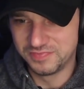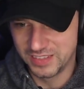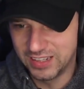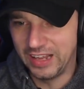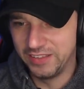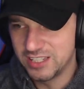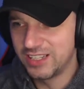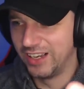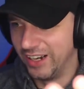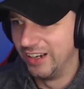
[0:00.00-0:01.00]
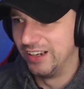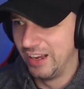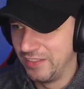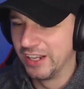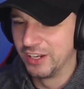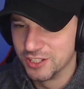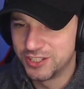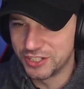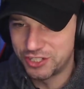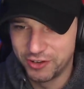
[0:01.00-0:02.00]
Like this here, and then it goes
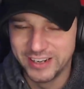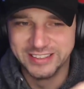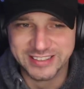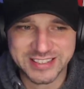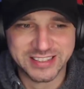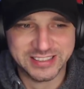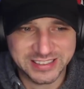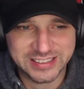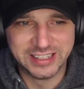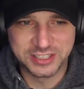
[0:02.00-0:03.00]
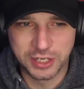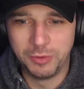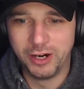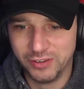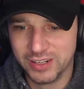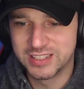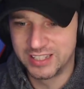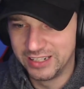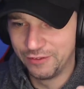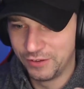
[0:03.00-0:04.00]
to the strings. That's got more of a
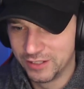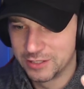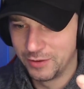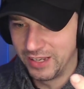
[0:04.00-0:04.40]
Latina feel to it,